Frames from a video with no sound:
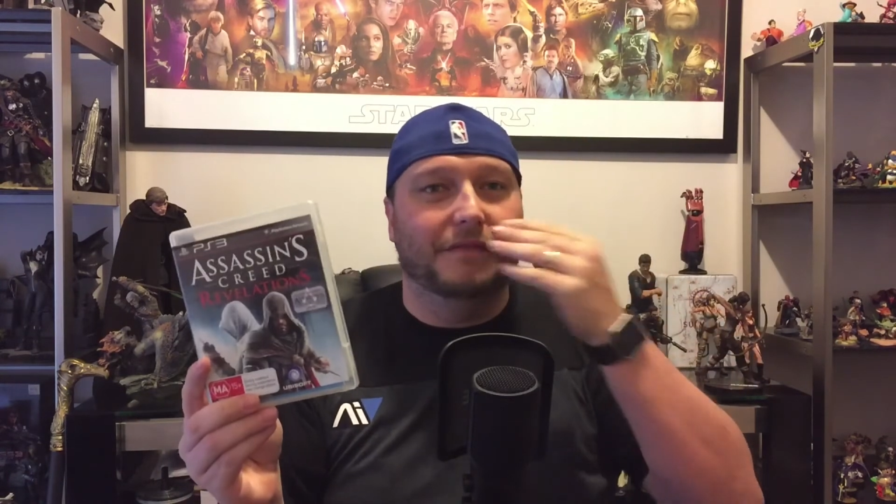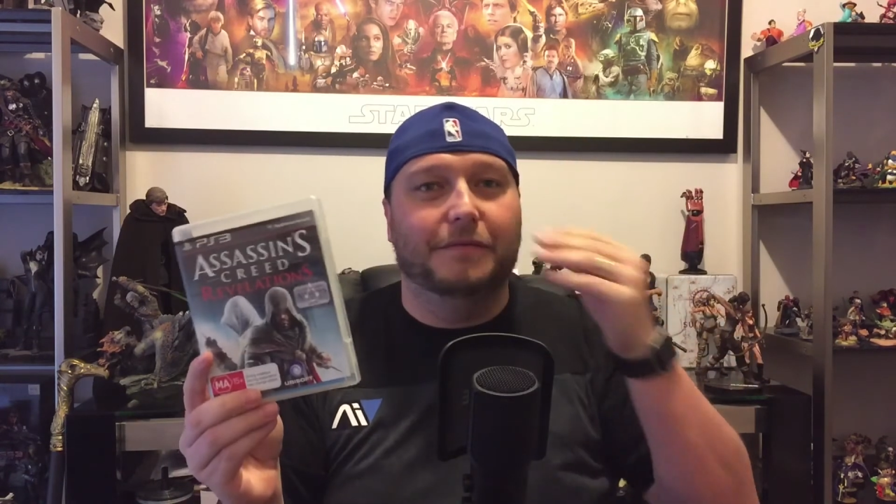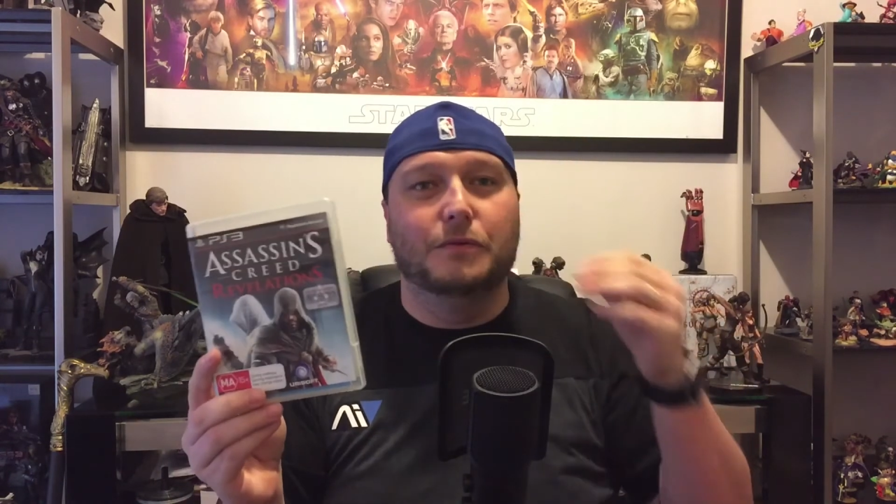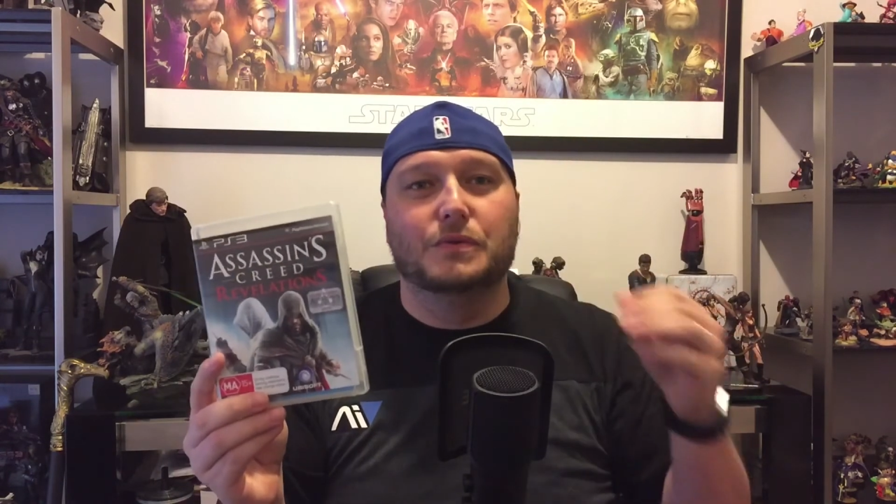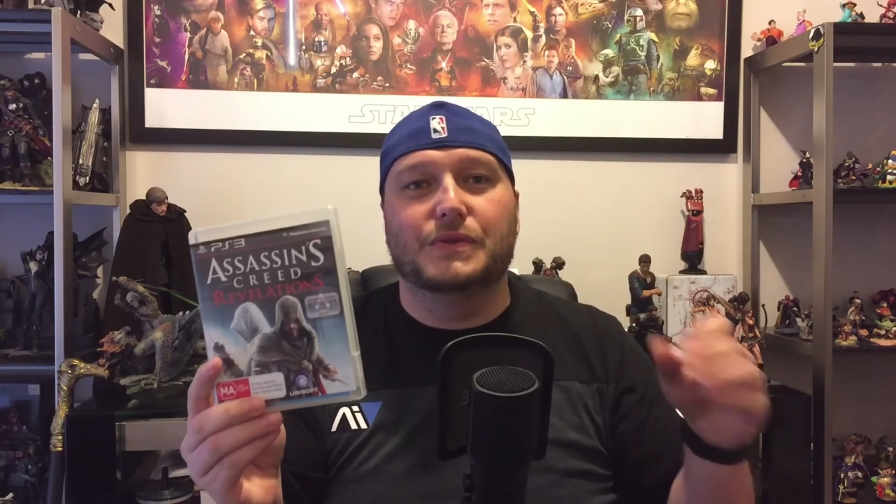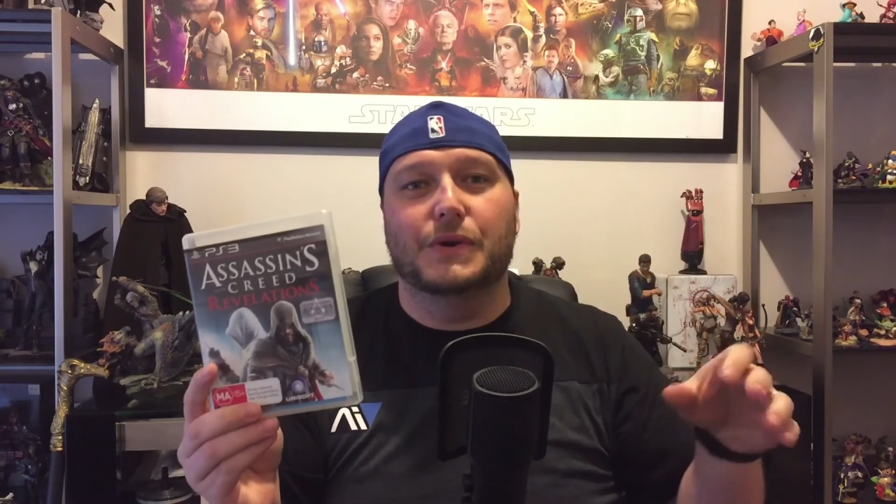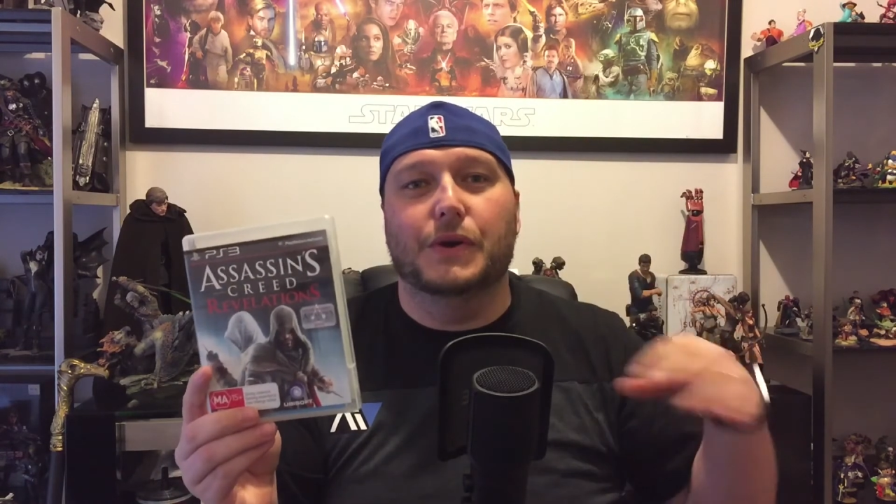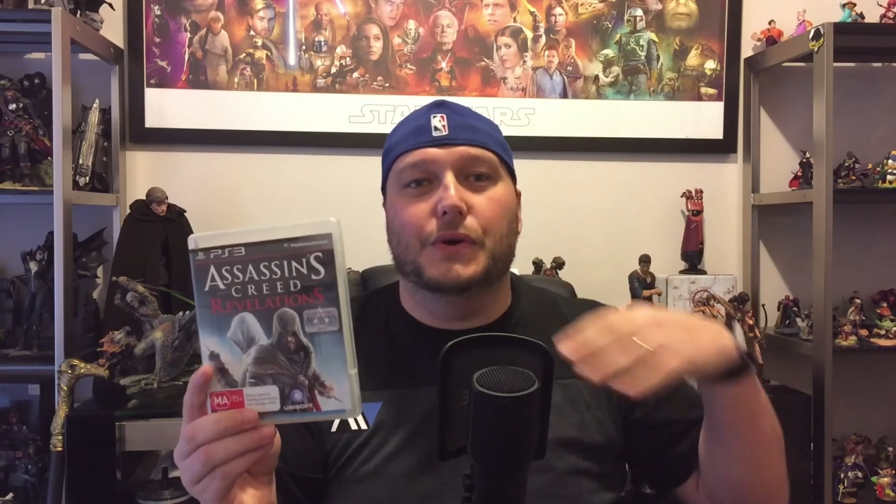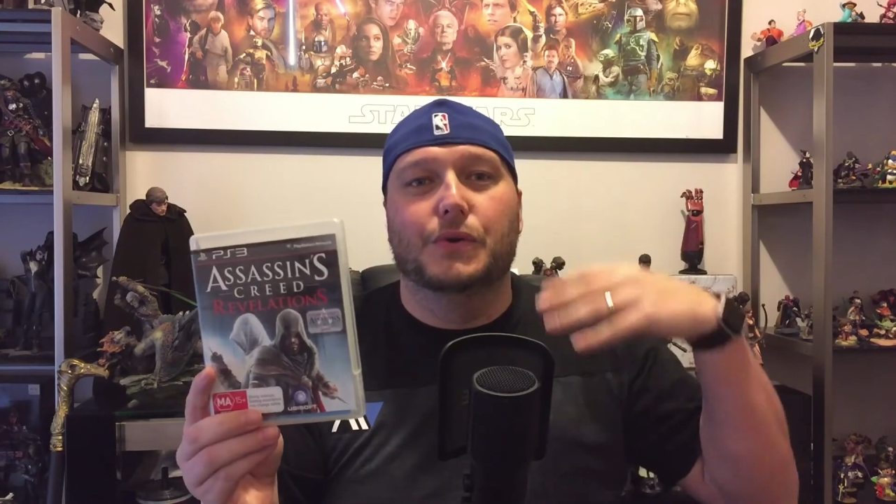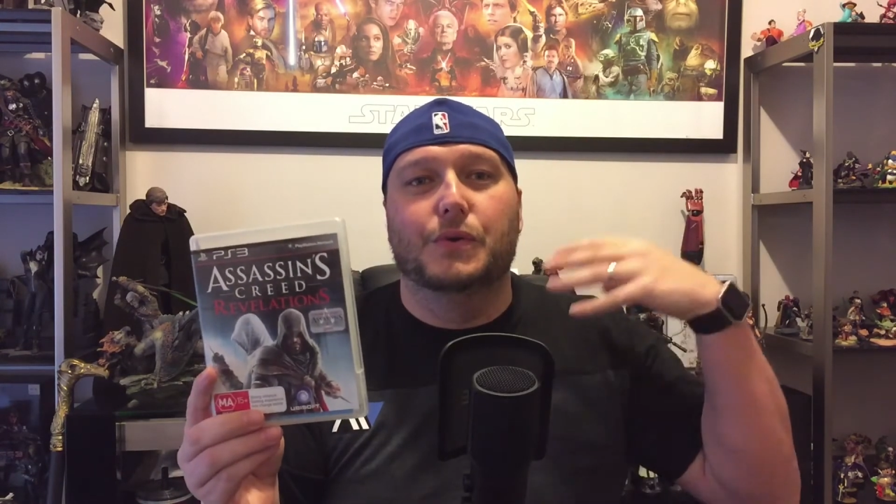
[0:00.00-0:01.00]
a full
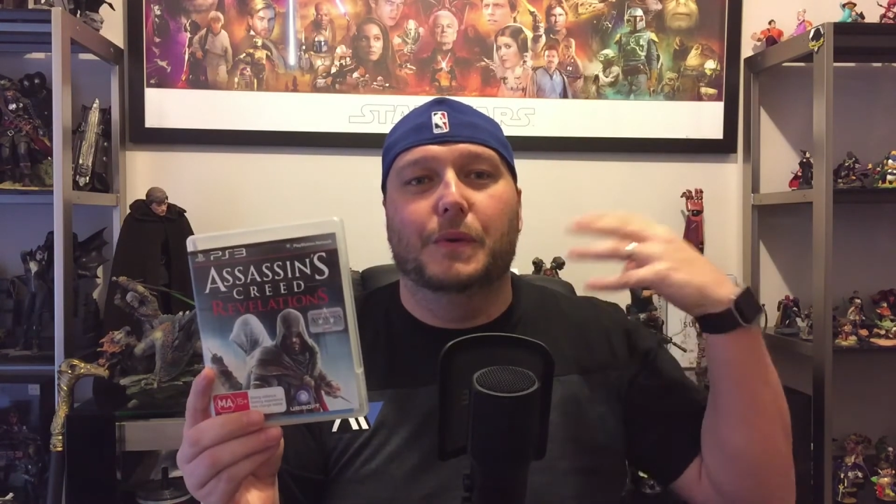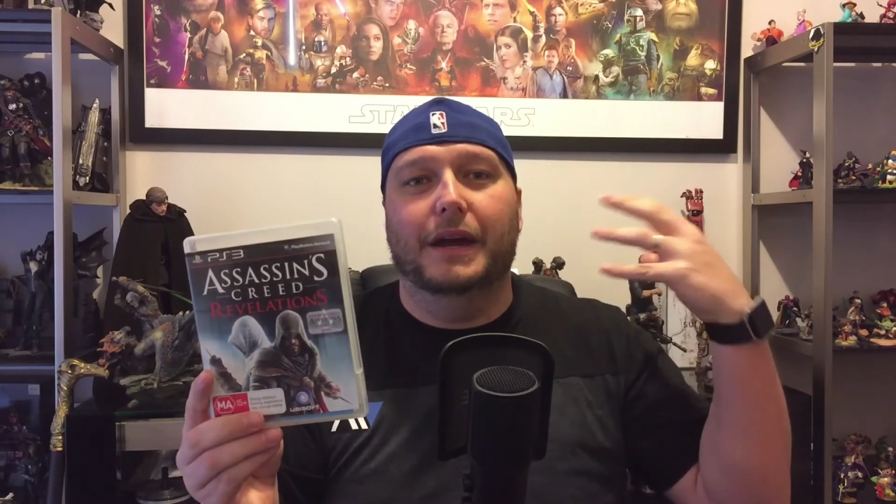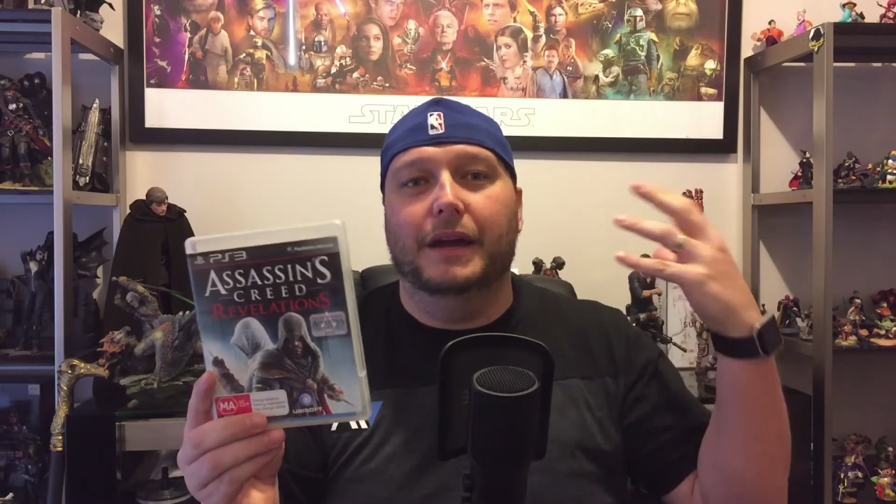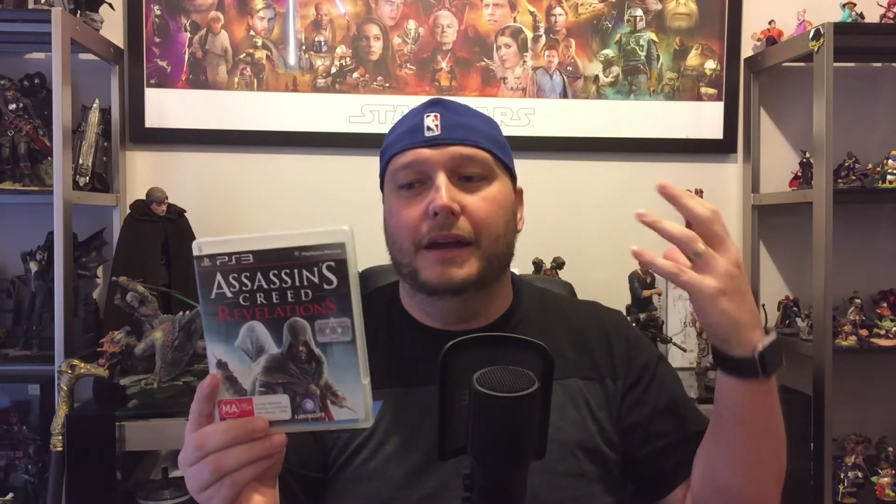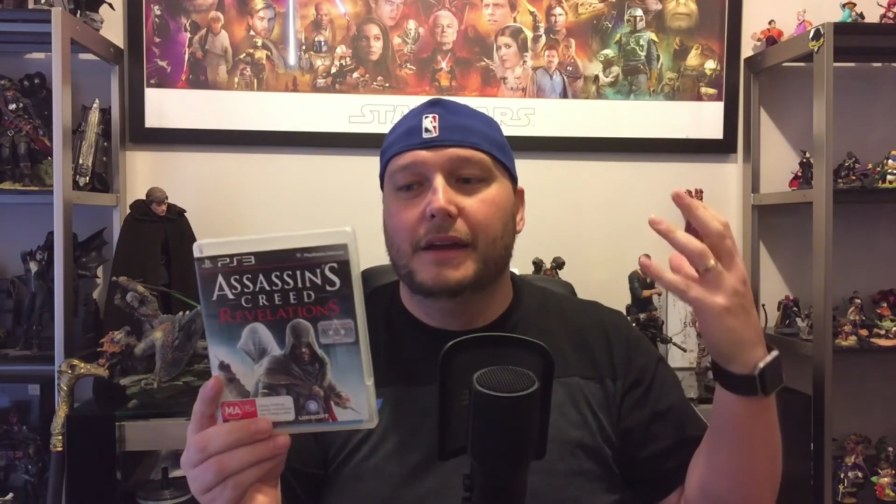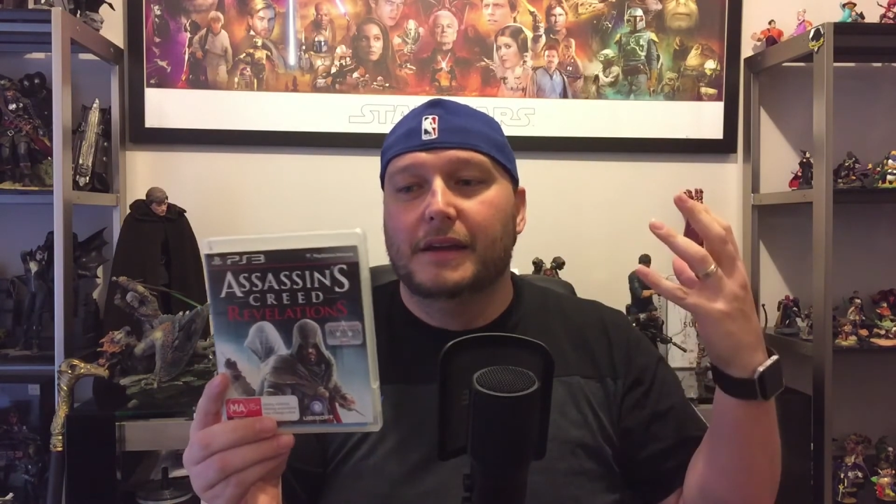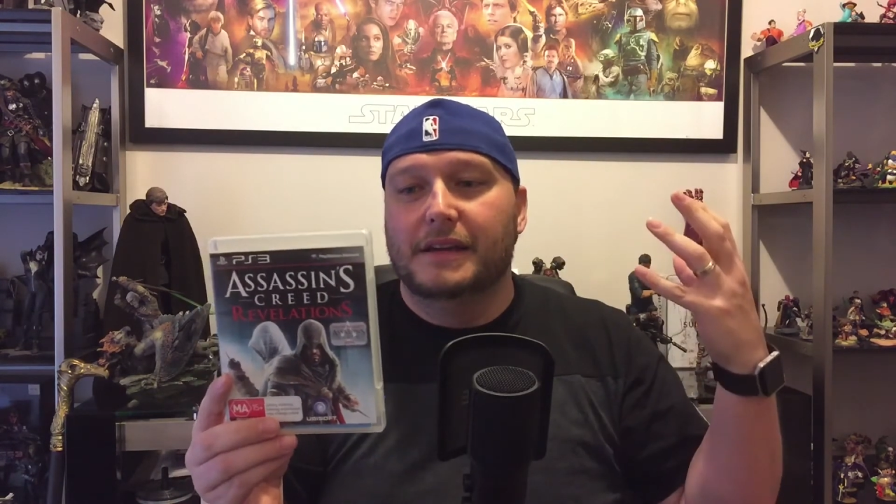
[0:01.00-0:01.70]
circle where